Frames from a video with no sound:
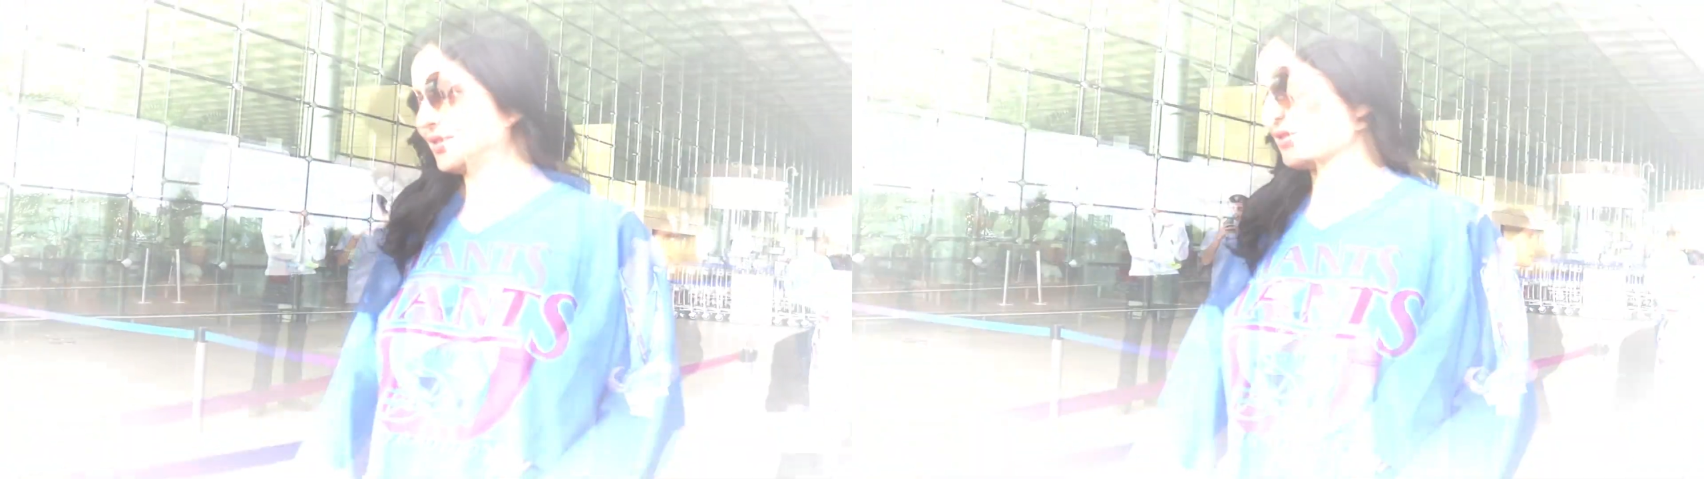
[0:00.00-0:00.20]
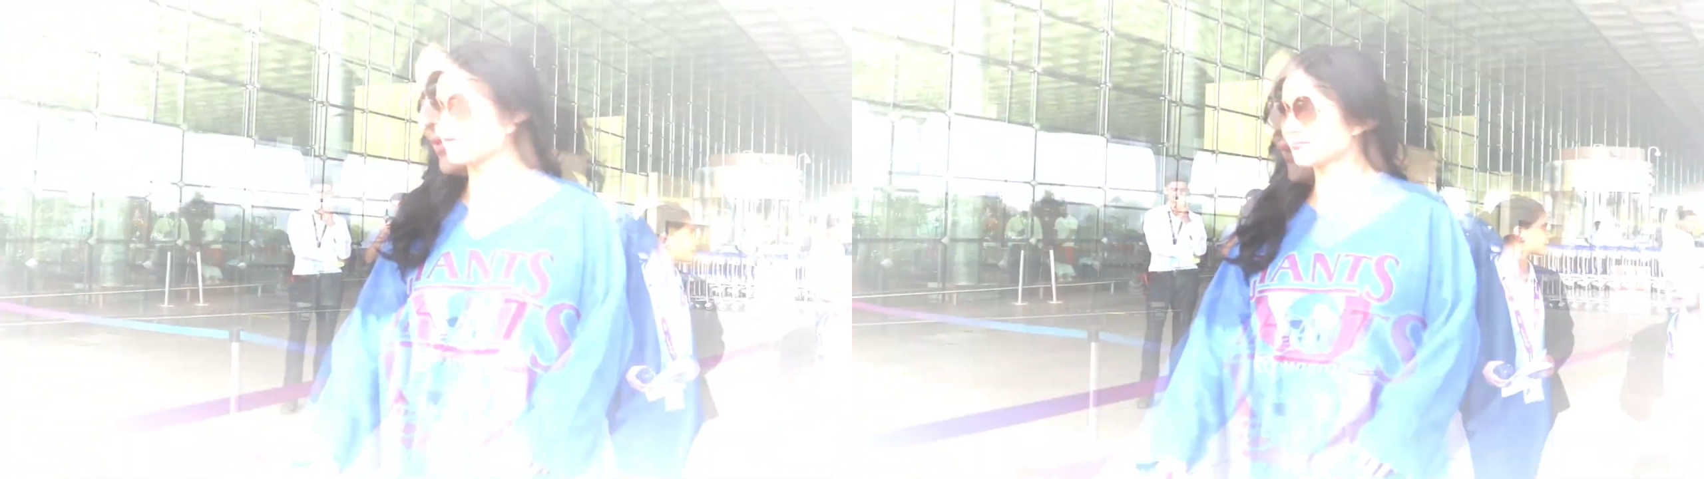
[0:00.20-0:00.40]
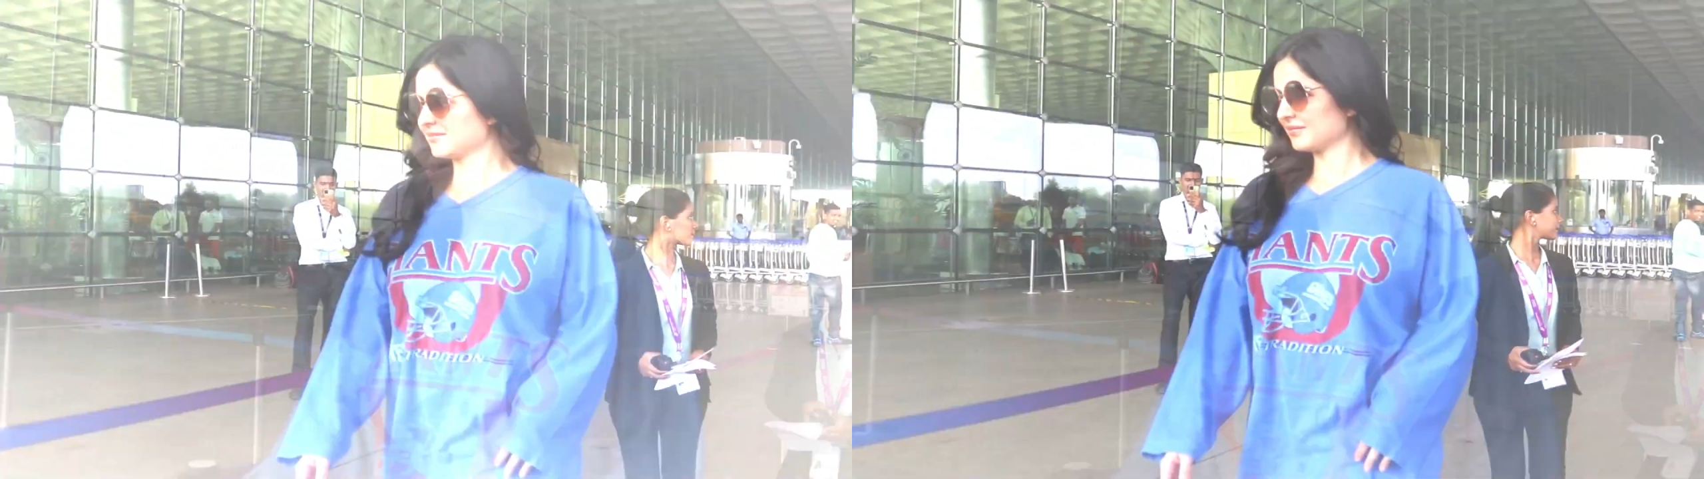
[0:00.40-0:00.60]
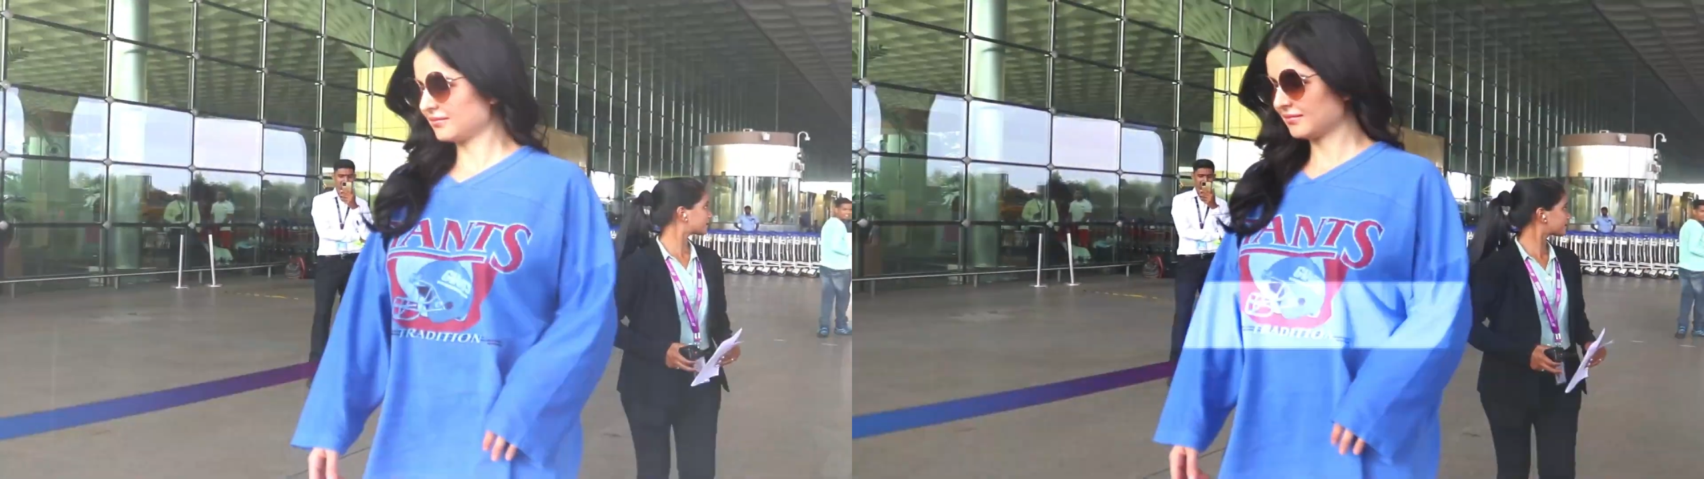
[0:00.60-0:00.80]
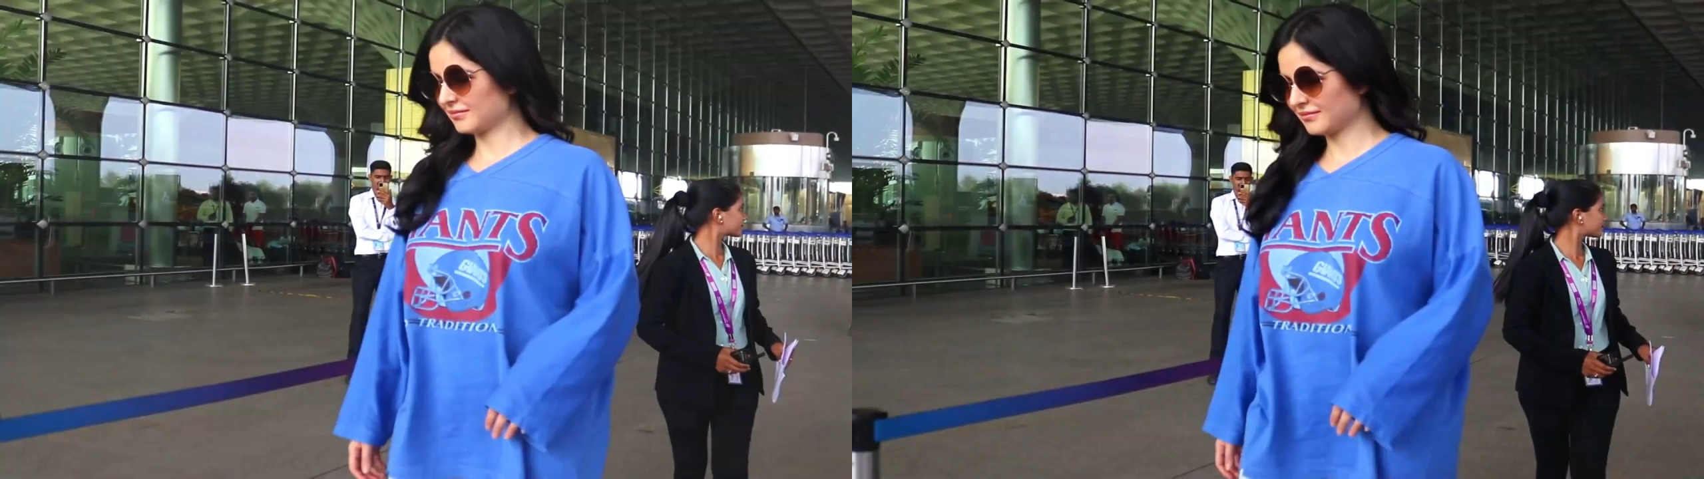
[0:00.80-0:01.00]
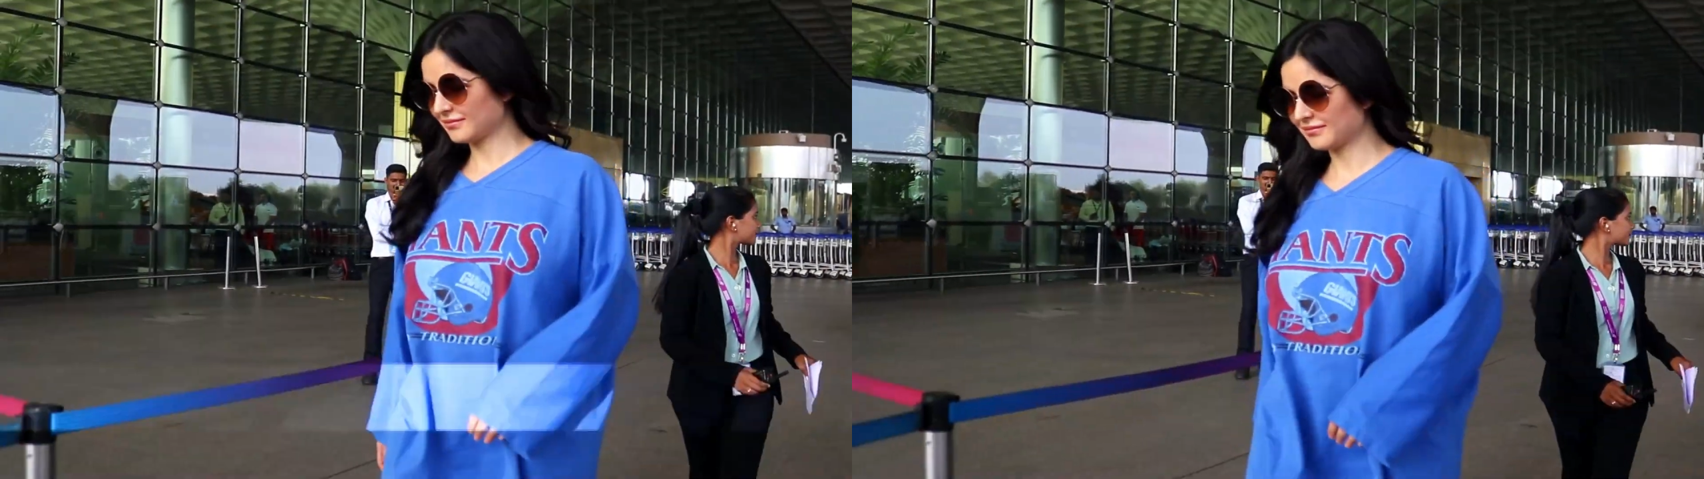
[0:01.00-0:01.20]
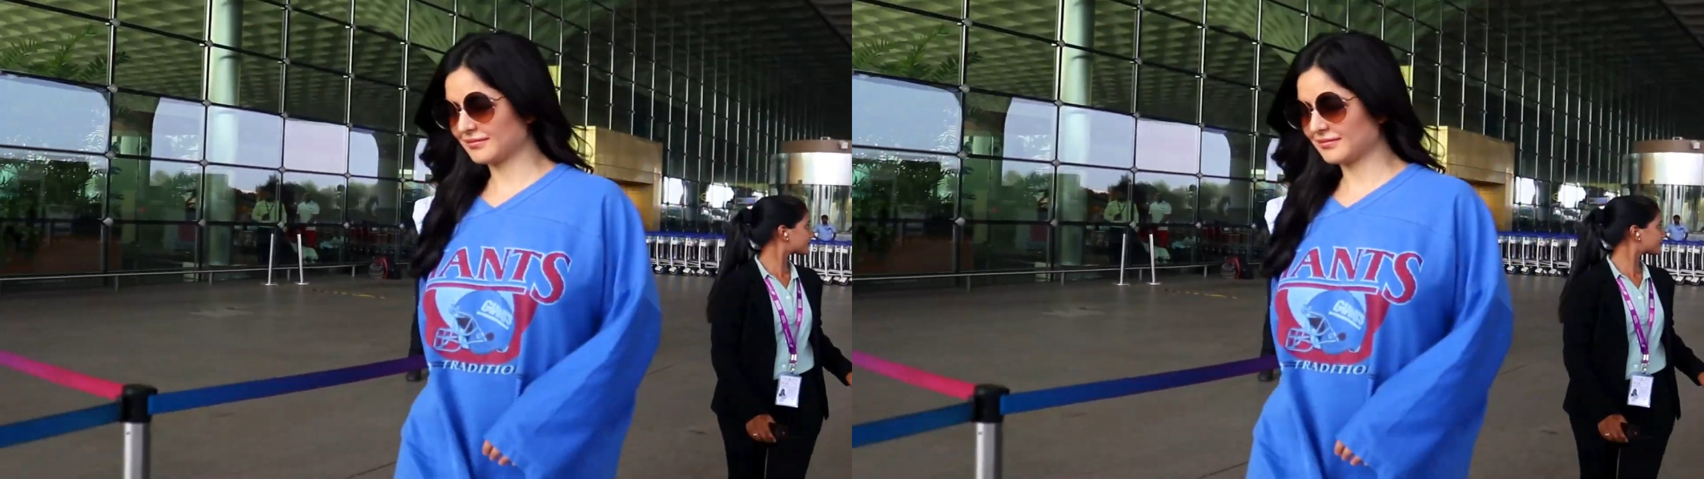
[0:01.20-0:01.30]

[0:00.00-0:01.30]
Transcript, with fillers: at the Mumbai airport,